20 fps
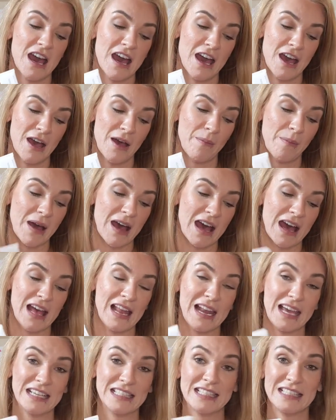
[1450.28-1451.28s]
at
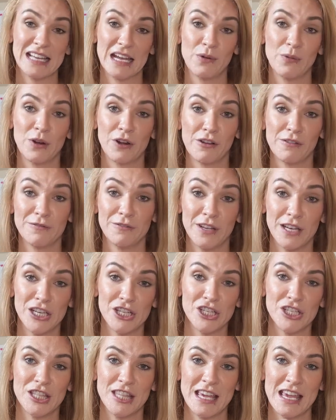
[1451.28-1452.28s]
a later date when I
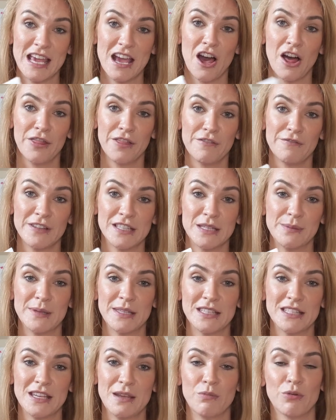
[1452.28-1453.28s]
finish the other
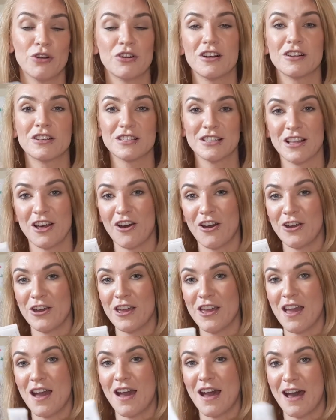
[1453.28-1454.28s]
vitamin C products that
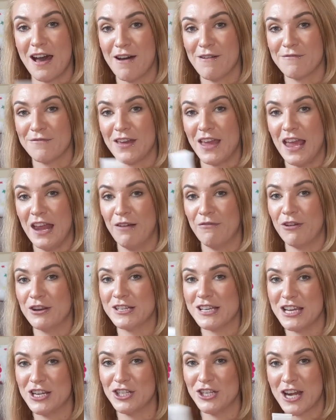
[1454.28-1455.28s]
I have in
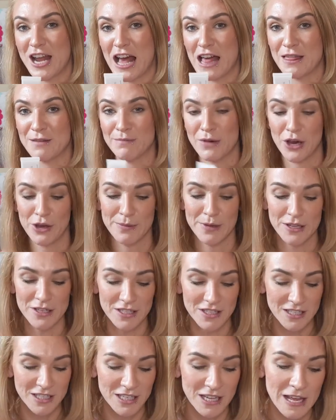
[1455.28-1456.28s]
rotation at the
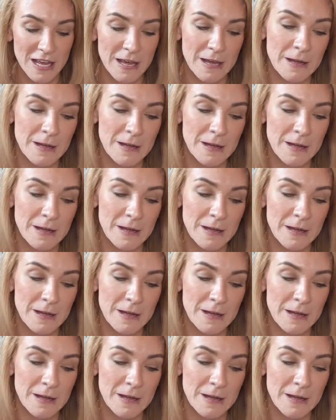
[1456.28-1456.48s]
moment.